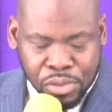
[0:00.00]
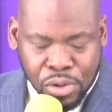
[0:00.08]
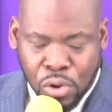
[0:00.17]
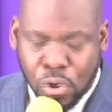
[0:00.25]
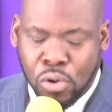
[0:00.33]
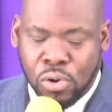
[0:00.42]

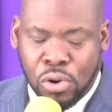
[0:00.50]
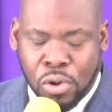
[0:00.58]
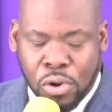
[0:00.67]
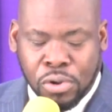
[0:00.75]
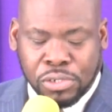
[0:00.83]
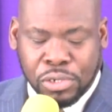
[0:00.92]
O
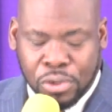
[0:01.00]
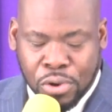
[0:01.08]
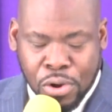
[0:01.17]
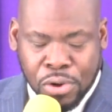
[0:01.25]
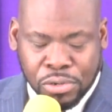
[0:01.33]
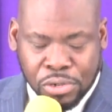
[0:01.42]
Lord
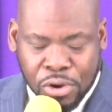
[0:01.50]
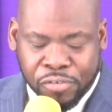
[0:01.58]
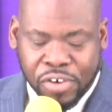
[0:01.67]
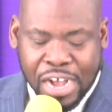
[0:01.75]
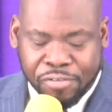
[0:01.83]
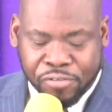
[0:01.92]
God of
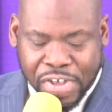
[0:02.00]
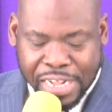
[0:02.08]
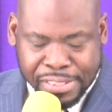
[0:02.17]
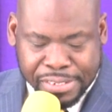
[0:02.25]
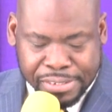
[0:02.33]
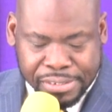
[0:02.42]
our
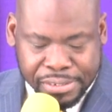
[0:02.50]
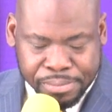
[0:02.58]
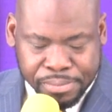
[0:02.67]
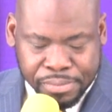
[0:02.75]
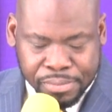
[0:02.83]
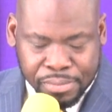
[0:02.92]
fathers,
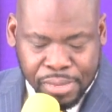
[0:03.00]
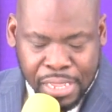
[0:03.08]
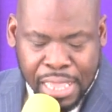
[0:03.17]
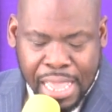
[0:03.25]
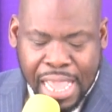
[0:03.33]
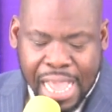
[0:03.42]

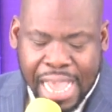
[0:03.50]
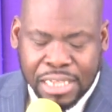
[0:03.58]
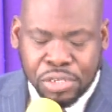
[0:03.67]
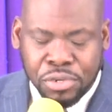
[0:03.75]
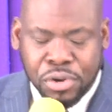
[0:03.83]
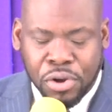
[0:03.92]
are
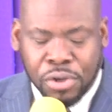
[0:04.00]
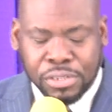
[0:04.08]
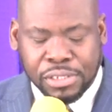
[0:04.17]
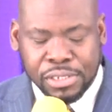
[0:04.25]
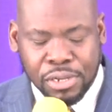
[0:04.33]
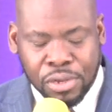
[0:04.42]
you
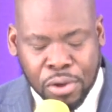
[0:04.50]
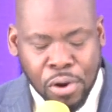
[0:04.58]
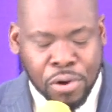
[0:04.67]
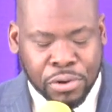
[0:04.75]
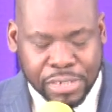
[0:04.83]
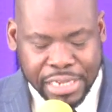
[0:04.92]
not
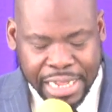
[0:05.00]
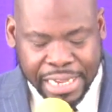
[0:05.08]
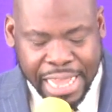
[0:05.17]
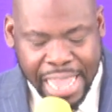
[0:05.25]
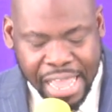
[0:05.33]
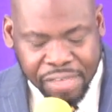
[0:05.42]
God in
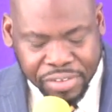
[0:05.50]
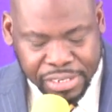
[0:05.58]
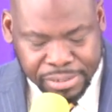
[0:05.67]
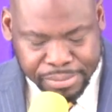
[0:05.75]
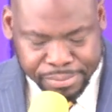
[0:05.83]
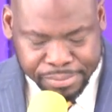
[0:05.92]
heaven?